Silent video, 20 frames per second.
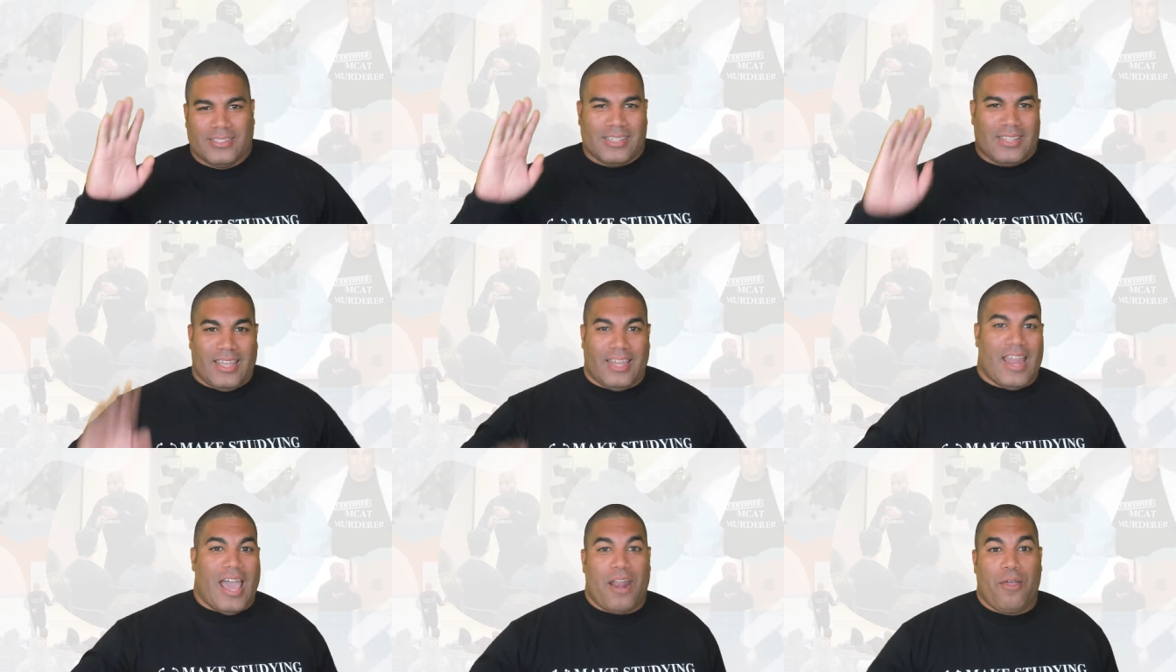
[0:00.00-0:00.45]
and
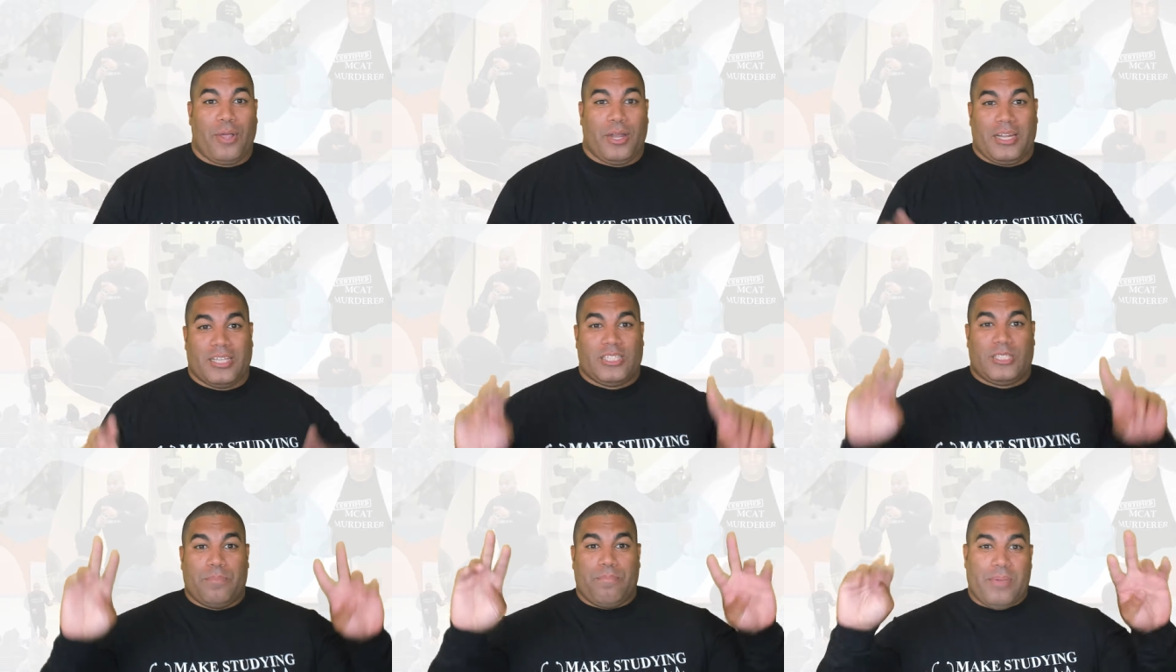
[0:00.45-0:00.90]
then I don't get
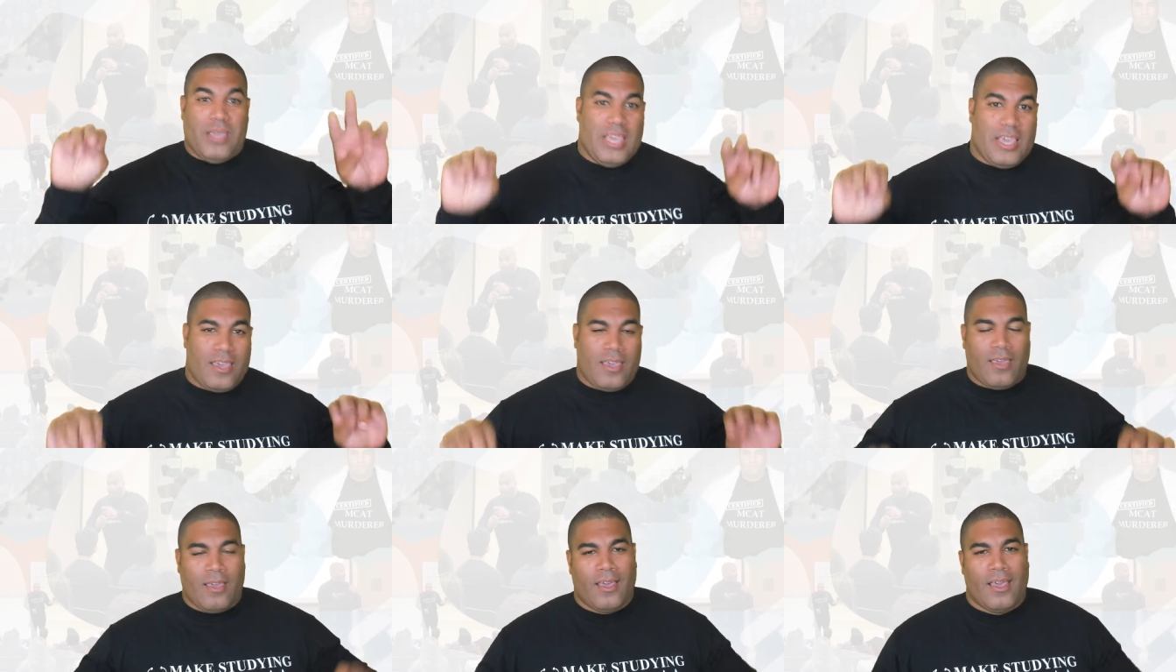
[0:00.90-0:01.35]
to
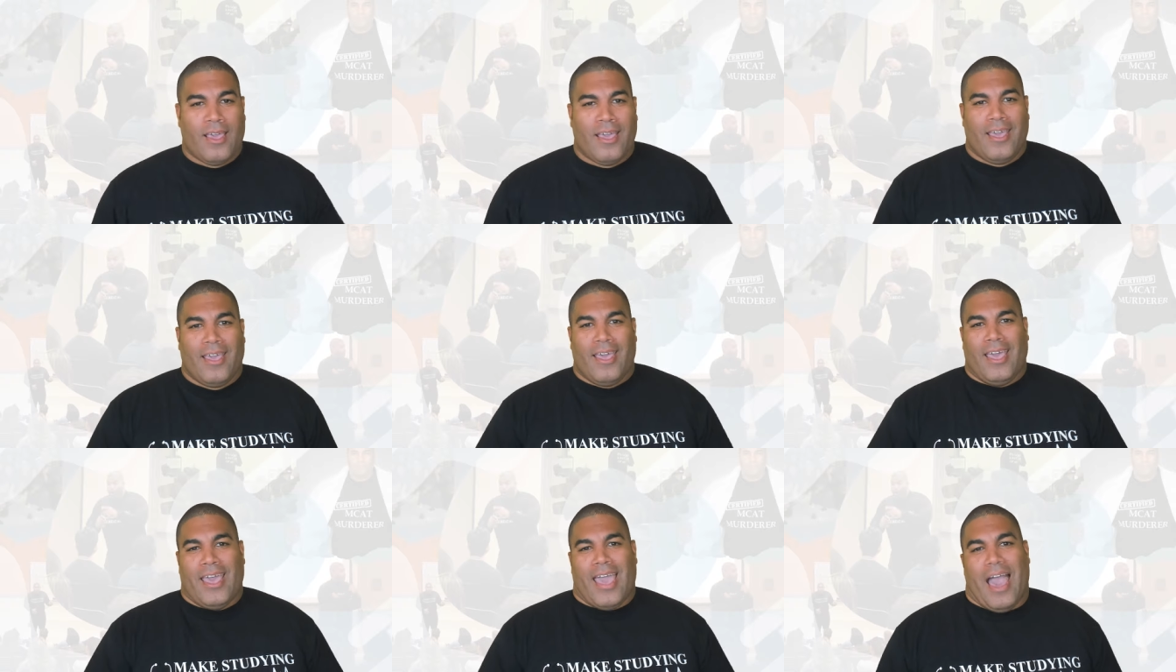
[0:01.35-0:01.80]
speak
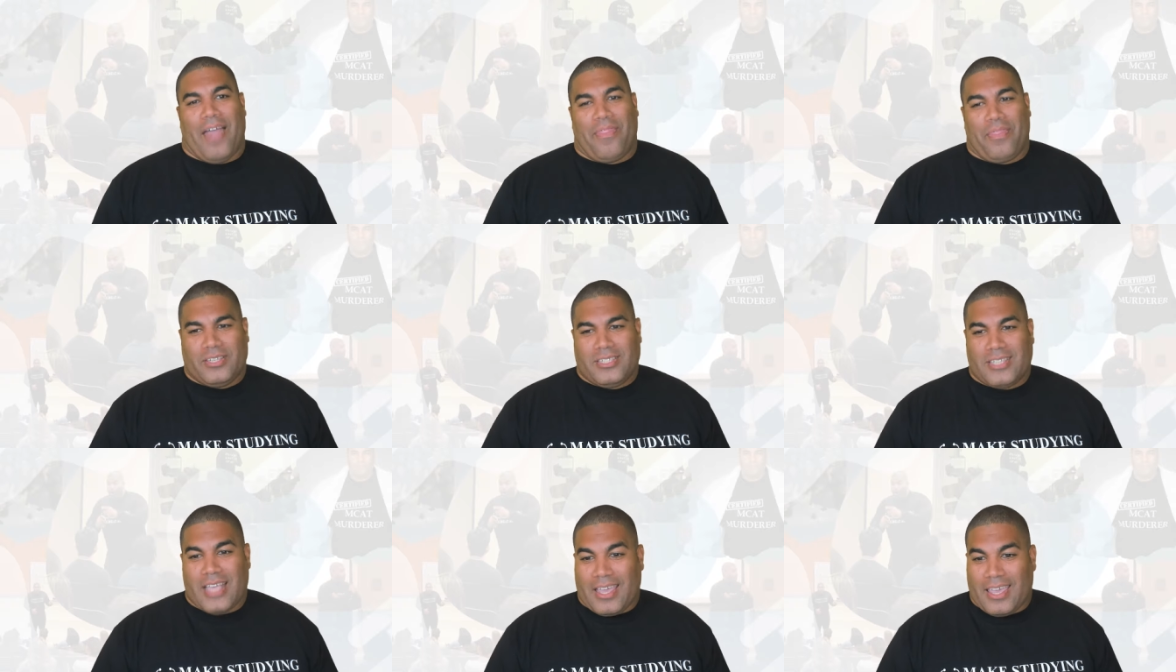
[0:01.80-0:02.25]
at
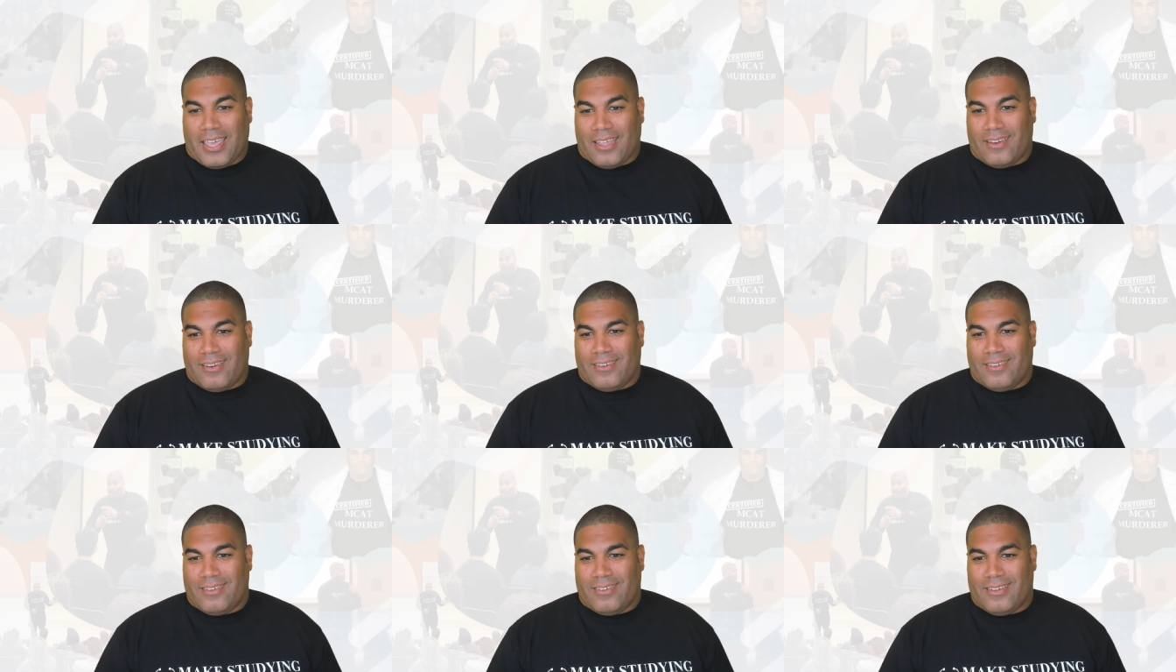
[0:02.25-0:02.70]
the
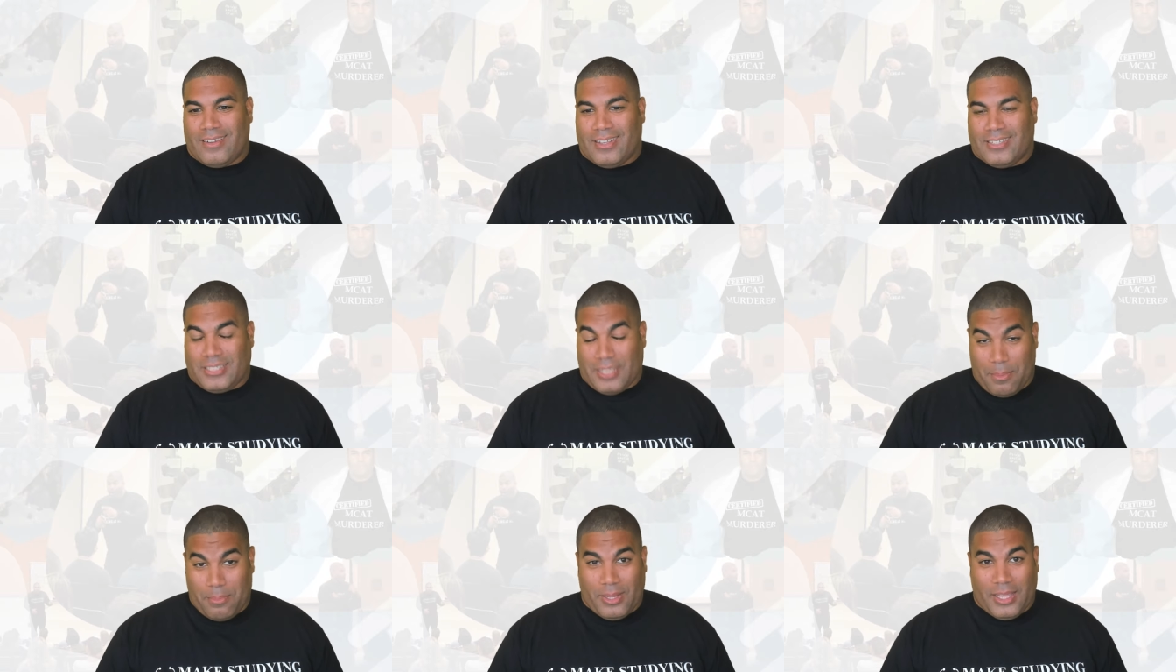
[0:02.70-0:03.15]
second
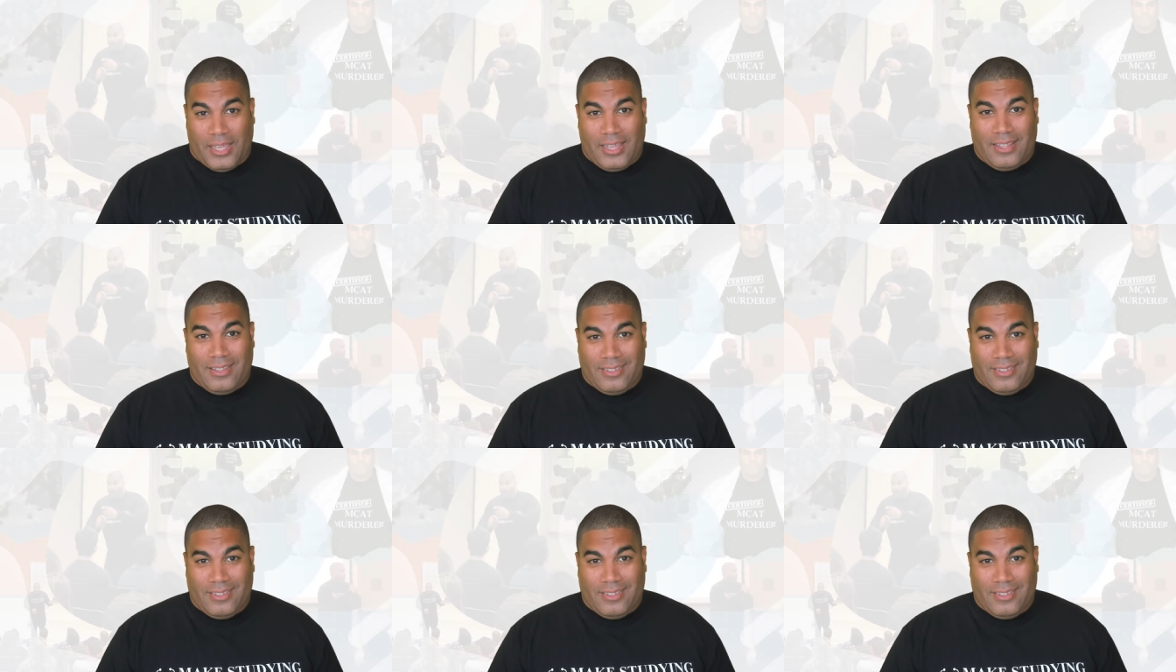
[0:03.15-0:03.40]
assembly.